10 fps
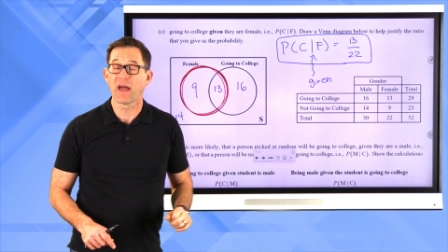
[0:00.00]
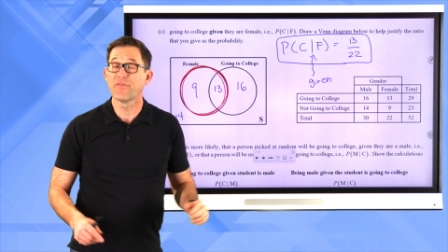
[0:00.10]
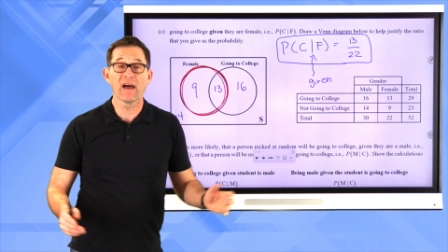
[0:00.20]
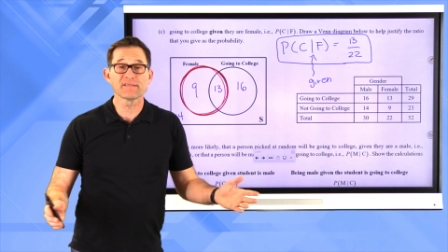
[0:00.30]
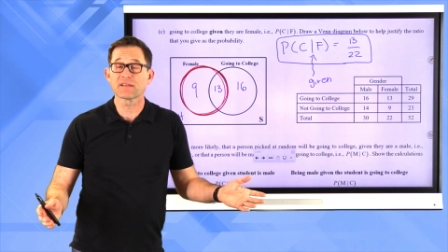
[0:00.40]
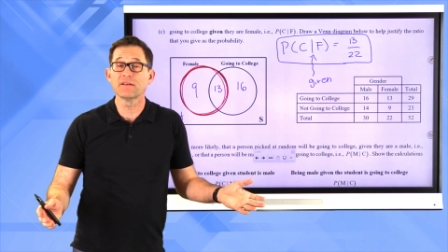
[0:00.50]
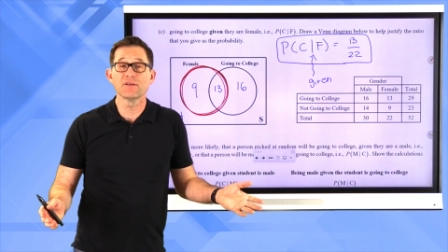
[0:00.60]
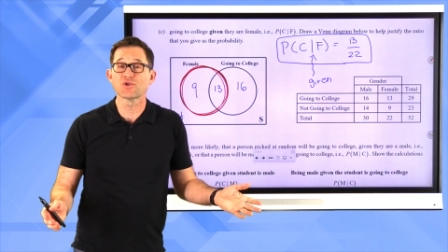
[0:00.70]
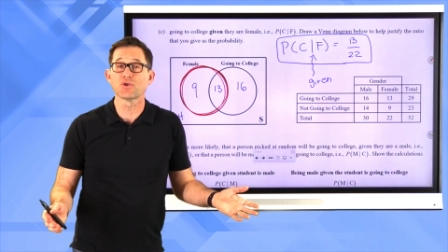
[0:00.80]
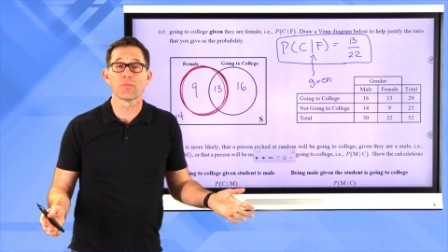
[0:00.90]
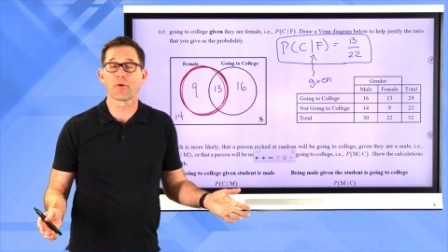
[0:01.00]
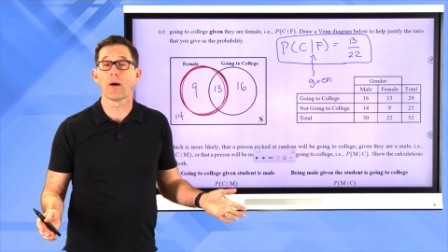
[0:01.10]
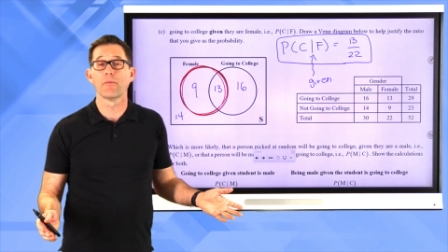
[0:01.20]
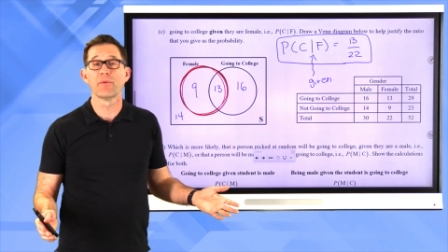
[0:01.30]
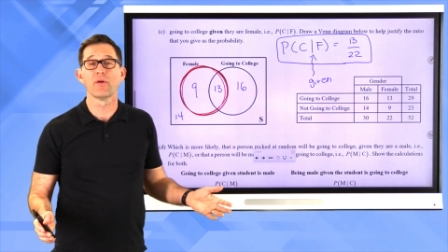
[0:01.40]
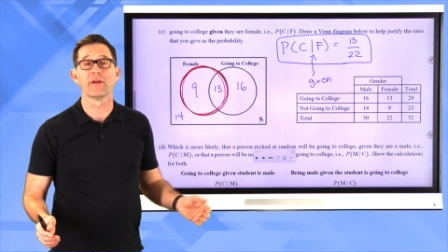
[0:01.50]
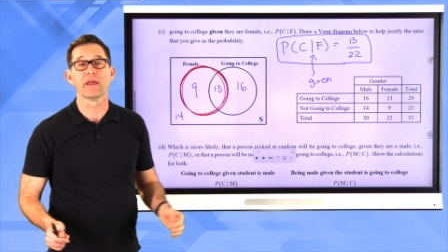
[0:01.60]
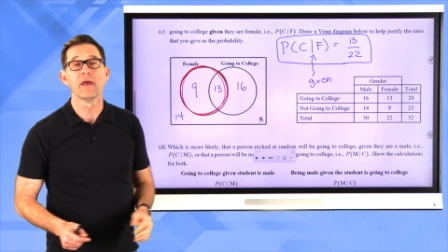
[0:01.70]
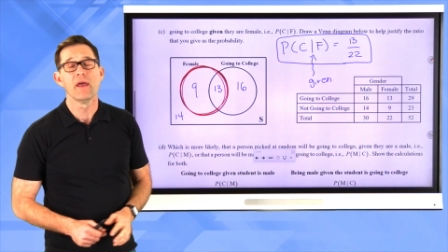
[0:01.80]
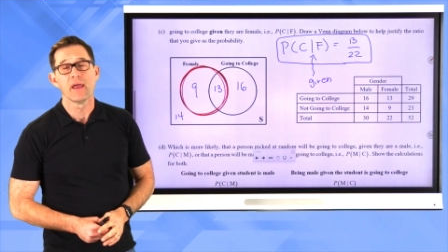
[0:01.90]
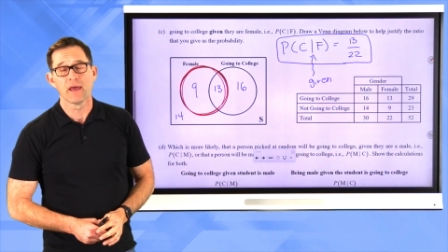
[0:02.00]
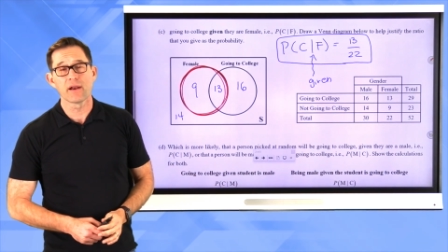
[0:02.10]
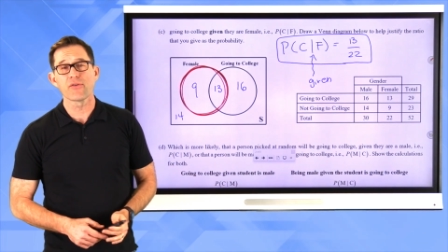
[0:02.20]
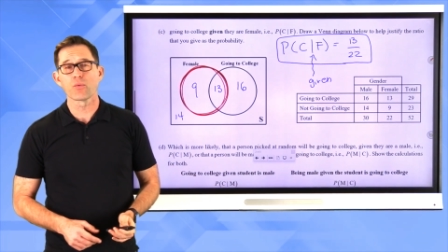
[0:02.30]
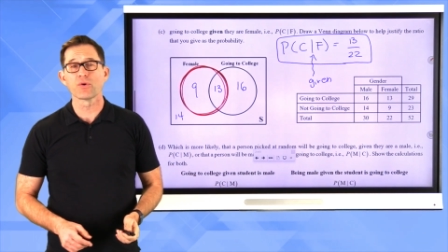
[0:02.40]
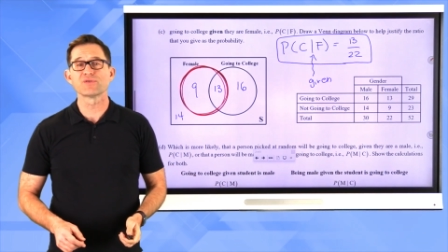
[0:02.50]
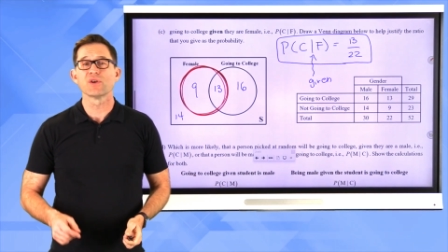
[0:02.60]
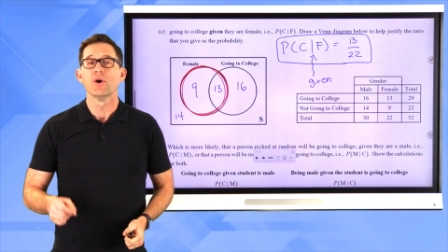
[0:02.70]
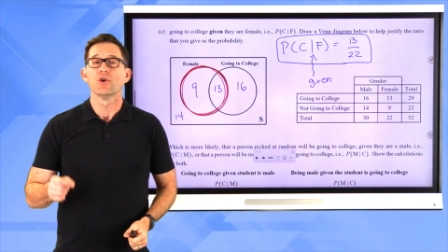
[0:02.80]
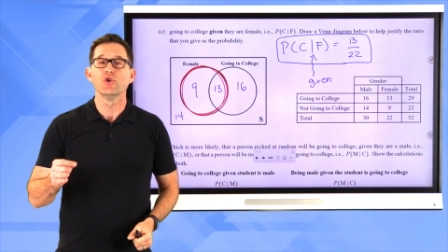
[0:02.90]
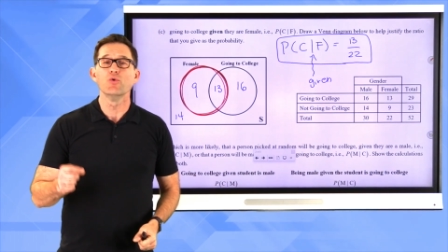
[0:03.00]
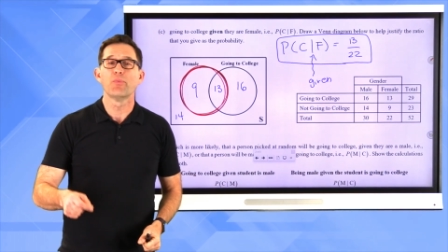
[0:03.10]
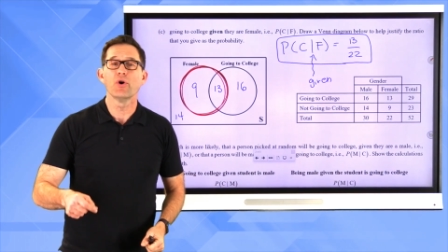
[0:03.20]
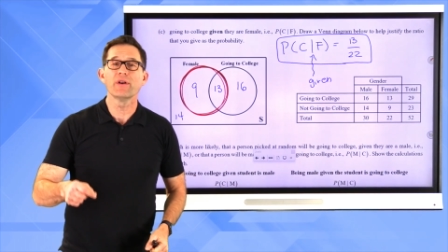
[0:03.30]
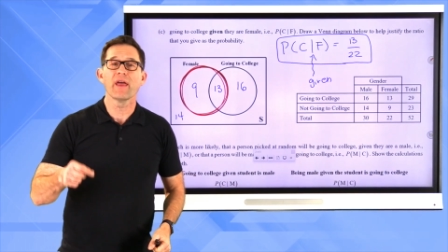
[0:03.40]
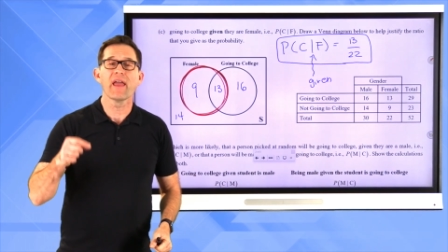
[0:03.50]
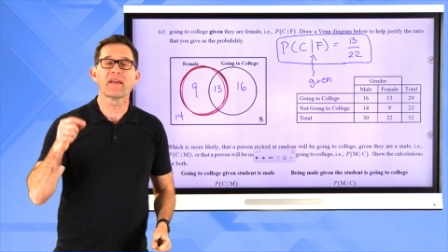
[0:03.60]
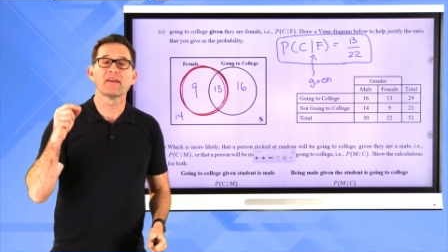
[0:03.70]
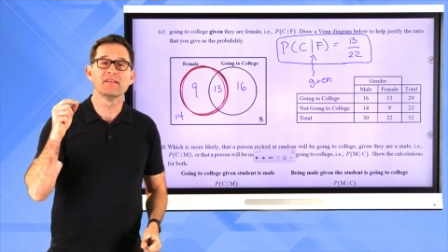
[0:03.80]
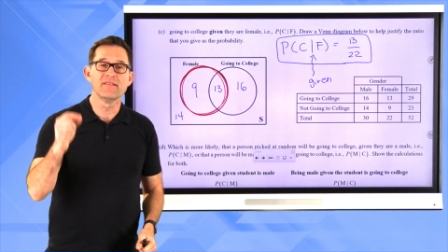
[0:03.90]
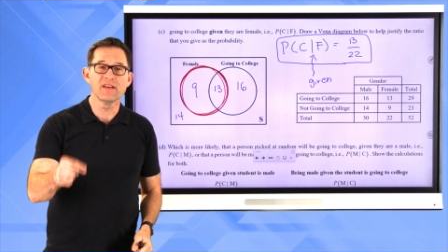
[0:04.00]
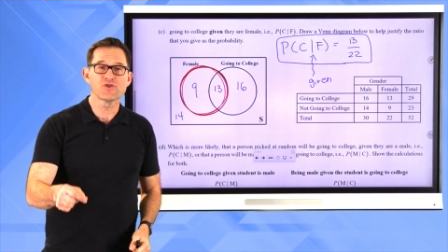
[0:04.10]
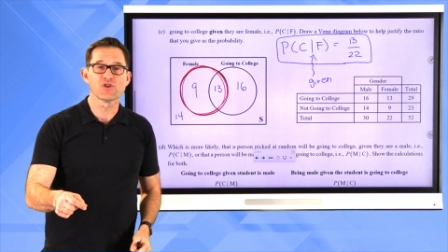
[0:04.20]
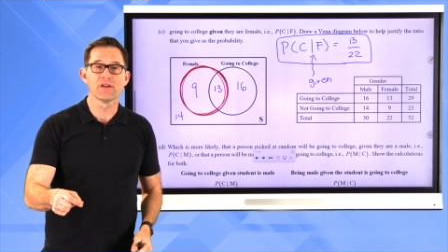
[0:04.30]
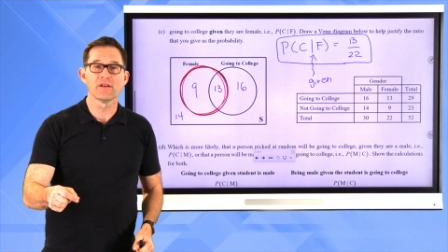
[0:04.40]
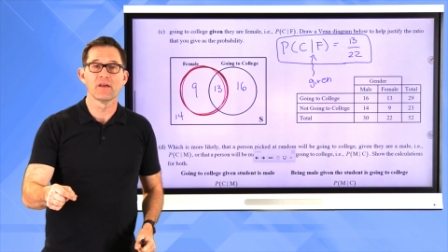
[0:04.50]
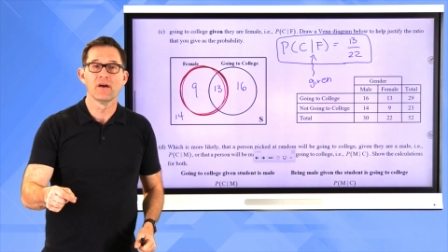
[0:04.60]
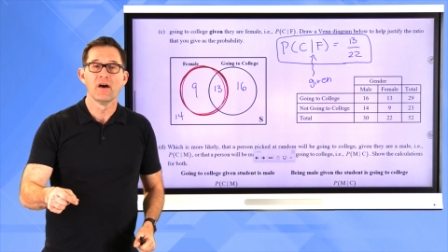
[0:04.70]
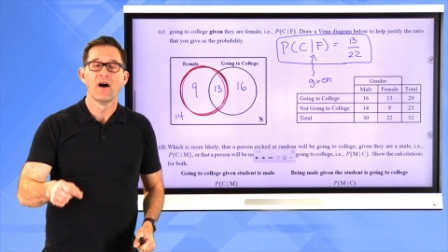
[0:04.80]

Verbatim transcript: And that's conditional probability. In other words, you put a condition